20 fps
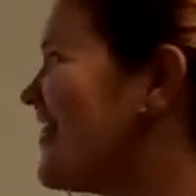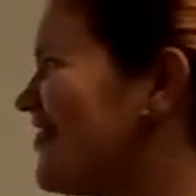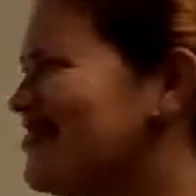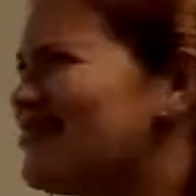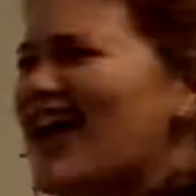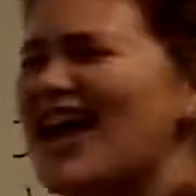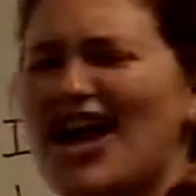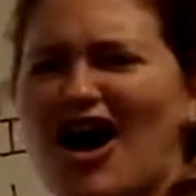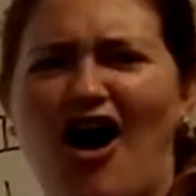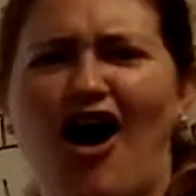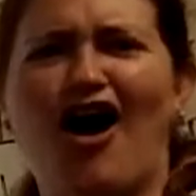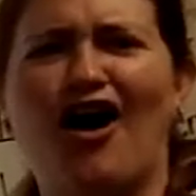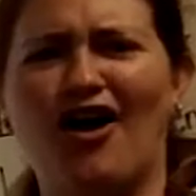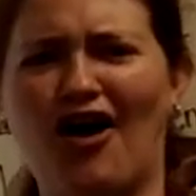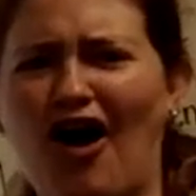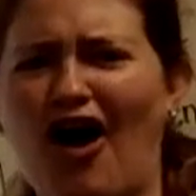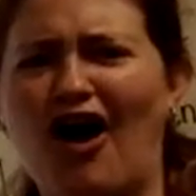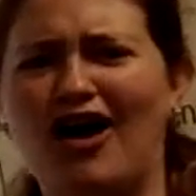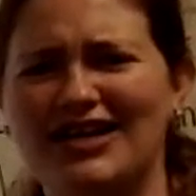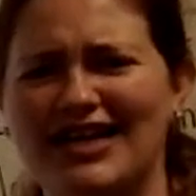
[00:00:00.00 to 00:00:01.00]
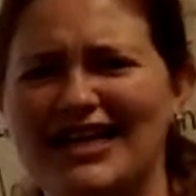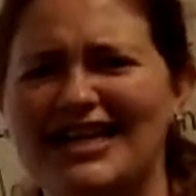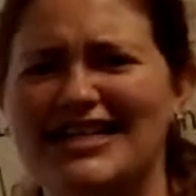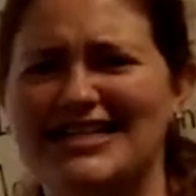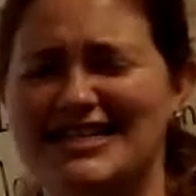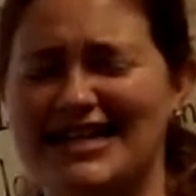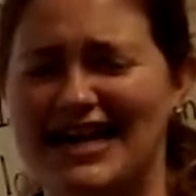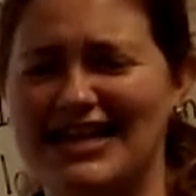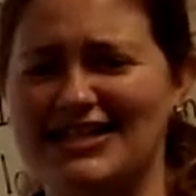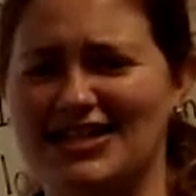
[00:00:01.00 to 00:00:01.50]
they are all in
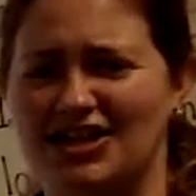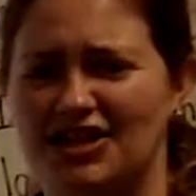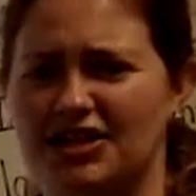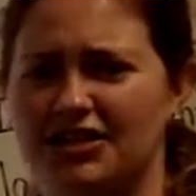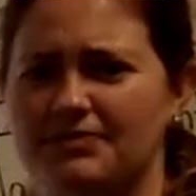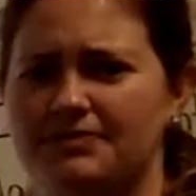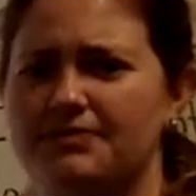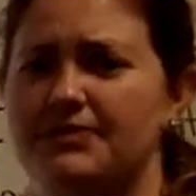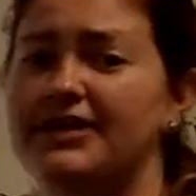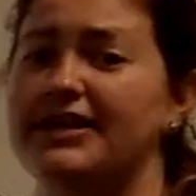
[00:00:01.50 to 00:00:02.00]
a desert.